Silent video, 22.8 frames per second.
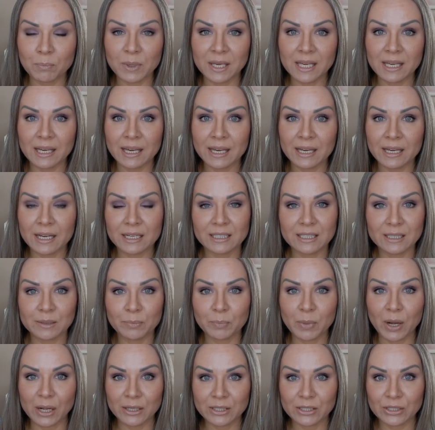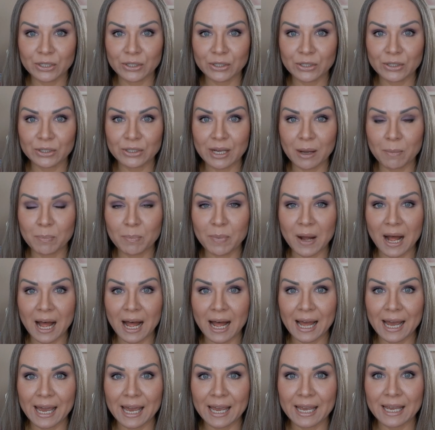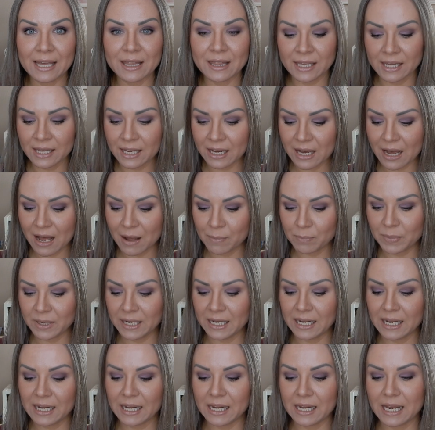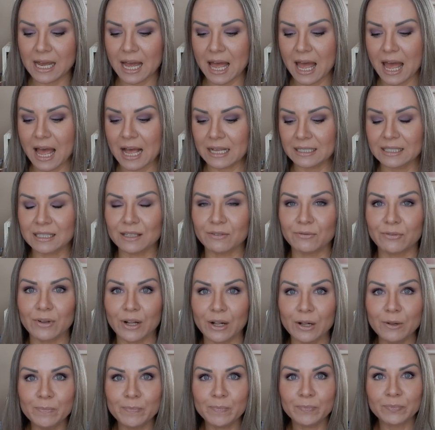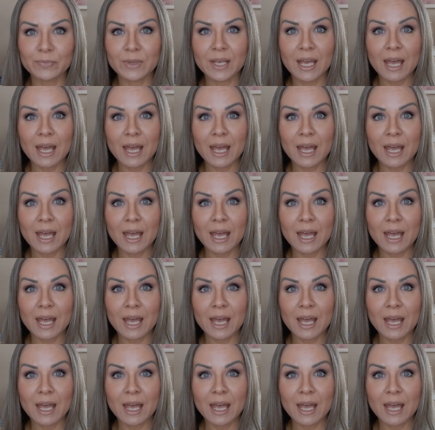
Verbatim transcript: being sponsored by the company Eskafil.